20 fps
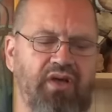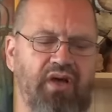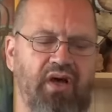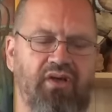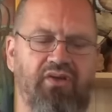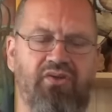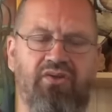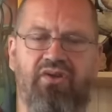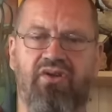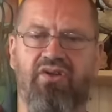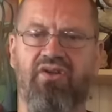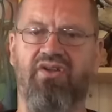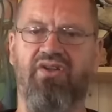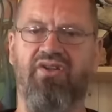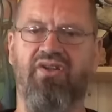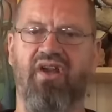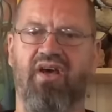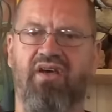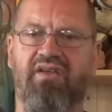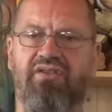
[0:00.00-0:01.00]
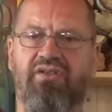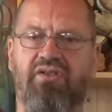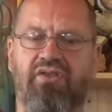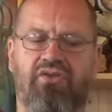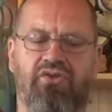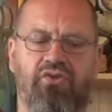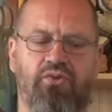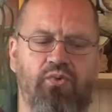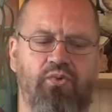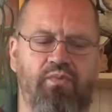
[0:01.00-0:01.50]

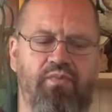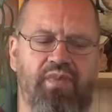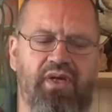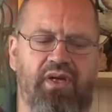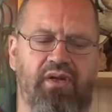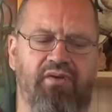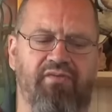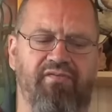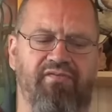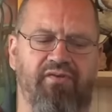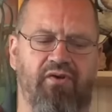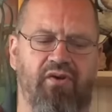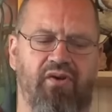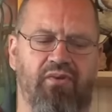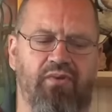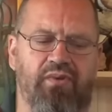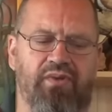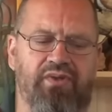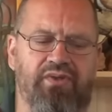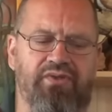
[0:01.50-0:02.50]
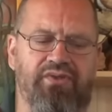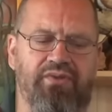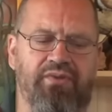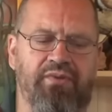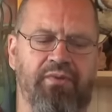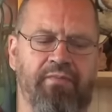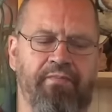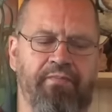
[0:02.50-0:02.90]
192 million followers.